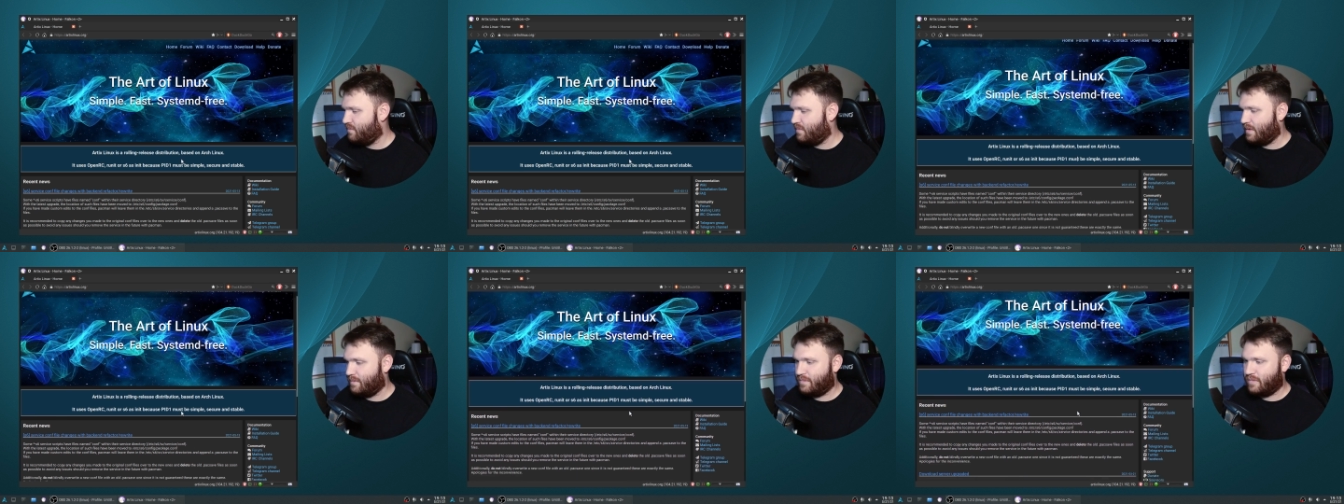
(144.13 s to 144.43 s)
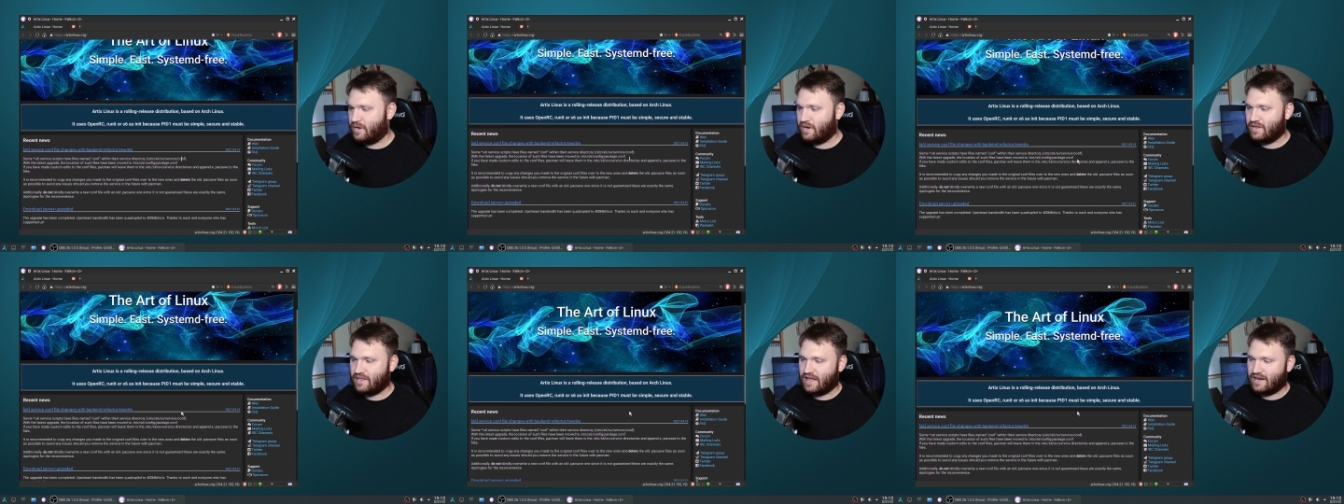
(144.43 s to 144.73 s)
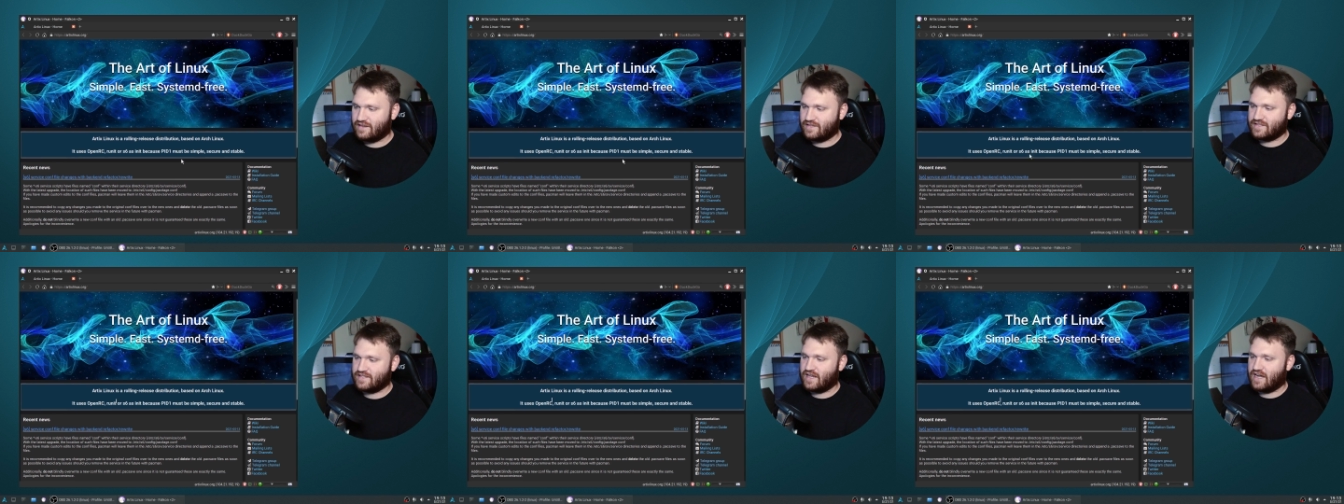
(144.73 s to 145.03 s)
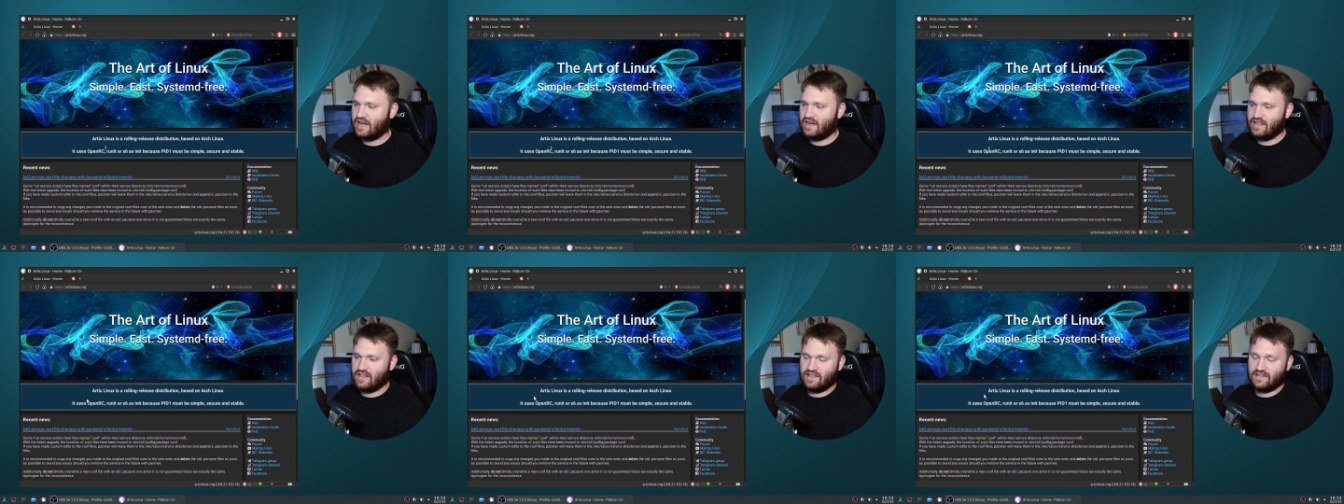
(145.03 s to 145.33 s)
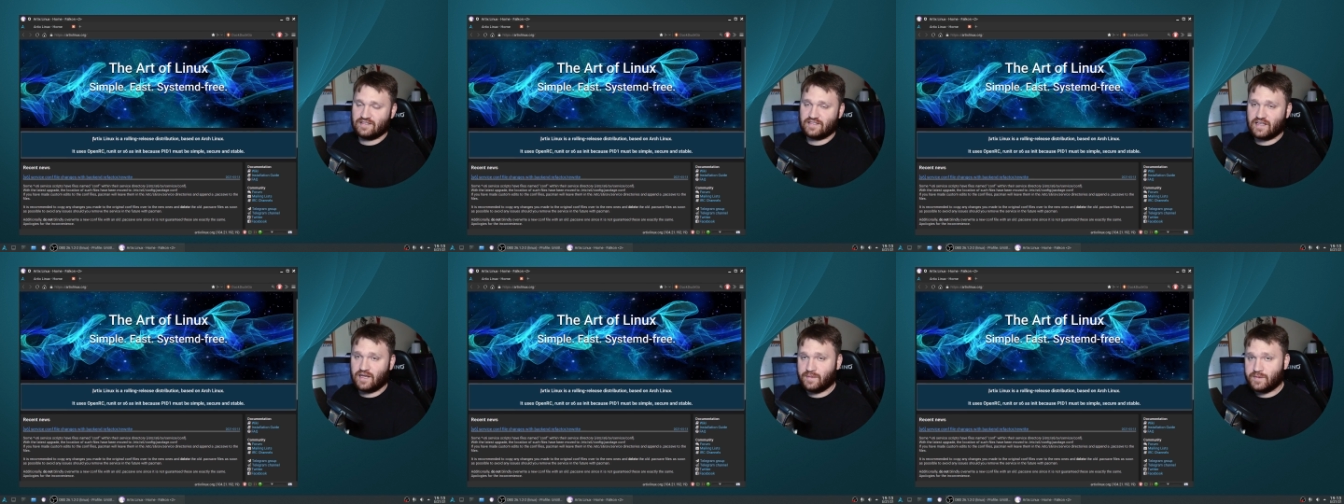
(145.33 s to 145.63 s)
But putting that aside,
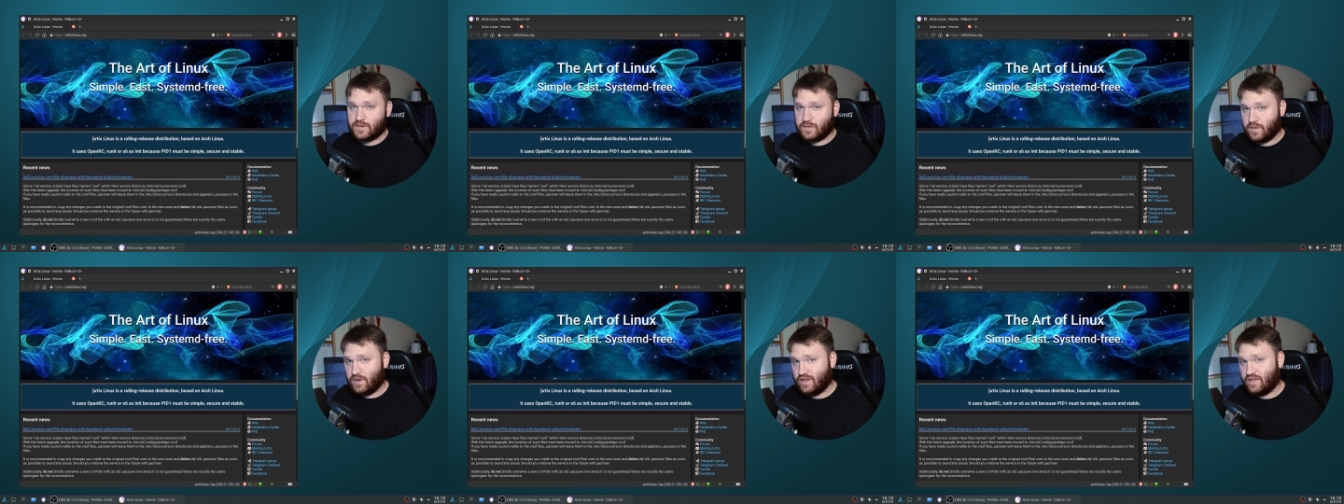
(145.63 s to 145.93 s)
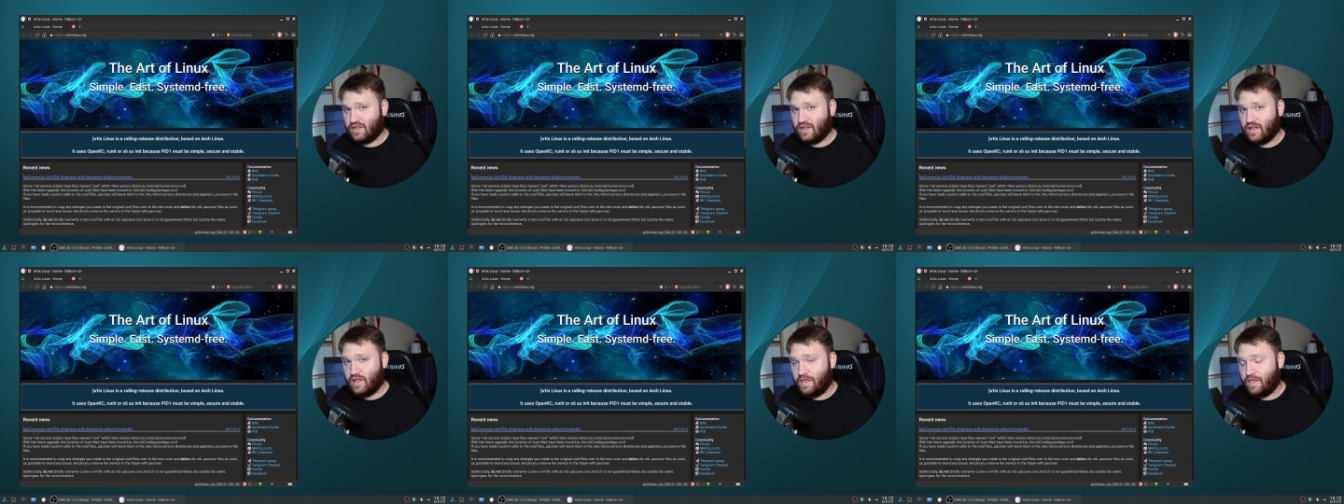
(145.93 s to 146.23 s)
this comes with